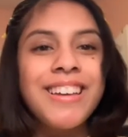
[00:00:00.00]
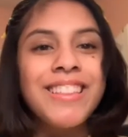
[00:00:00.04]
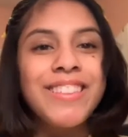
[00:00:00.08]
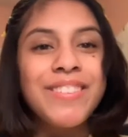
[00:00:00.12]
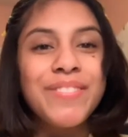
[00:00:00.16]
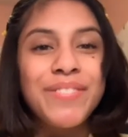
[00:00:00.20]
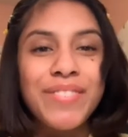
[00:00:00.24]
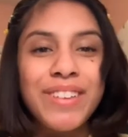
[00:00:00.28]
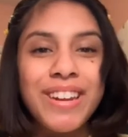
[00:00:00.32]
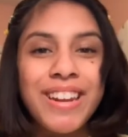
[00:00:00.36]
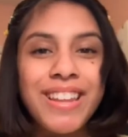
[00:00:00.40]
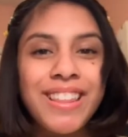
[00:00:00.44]

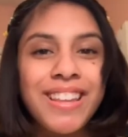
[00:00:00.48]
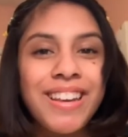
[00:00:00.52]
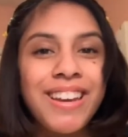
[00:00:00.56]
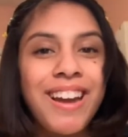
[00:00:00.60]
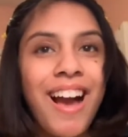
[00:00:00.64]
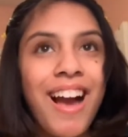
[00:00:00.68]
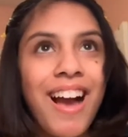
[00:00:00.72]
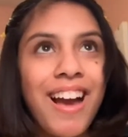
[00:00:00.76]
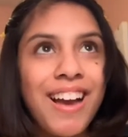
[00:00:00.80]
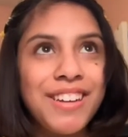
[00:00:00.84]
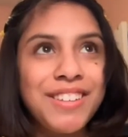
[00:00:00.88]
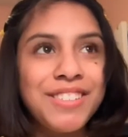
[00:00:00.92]
the funny thing
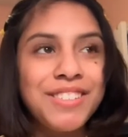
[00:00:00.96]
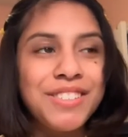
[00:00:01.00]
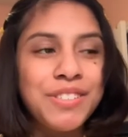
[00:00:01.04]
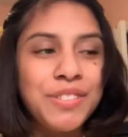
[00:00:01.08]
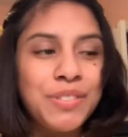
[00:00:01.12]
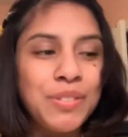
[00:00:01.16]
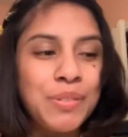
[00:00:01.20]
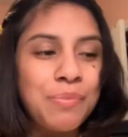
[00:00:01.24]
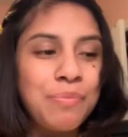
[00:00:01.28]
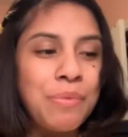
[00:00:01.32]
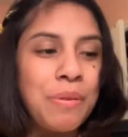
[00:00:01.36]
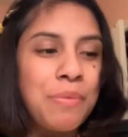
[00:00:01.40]
I do
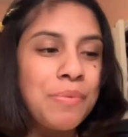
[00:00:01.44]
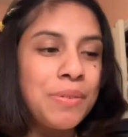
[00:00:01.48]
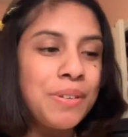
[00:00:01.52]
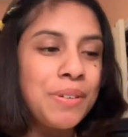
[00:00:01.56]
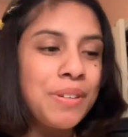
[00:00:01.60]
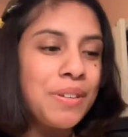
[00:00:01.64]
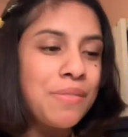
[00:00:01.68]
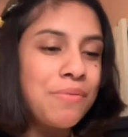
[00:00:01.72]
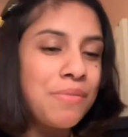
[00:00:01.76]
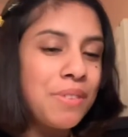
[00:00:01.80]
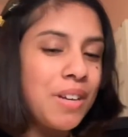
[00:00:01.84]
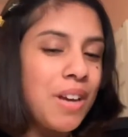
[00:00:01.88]
is when people
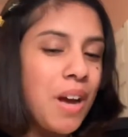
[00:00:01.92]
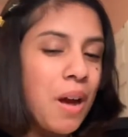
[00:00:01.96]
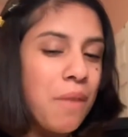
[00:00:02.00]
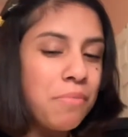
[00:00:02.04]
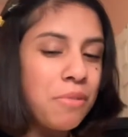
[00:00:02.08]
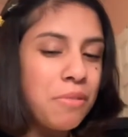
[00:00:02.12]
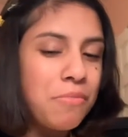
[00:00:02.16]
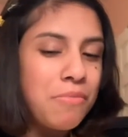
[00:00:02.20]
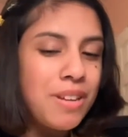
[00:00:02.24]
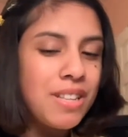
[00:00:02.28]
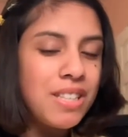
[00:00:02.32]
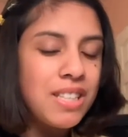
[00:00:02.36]
give me
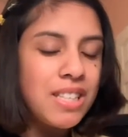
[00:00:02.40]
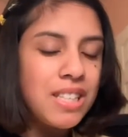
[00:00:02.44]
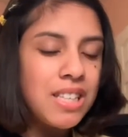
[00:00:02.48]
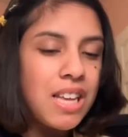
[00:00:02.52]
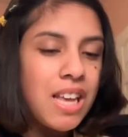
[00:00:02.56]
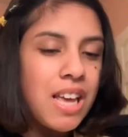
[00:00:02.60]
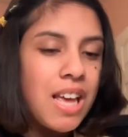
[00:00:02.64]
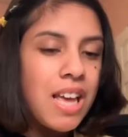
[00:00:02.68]
compliments,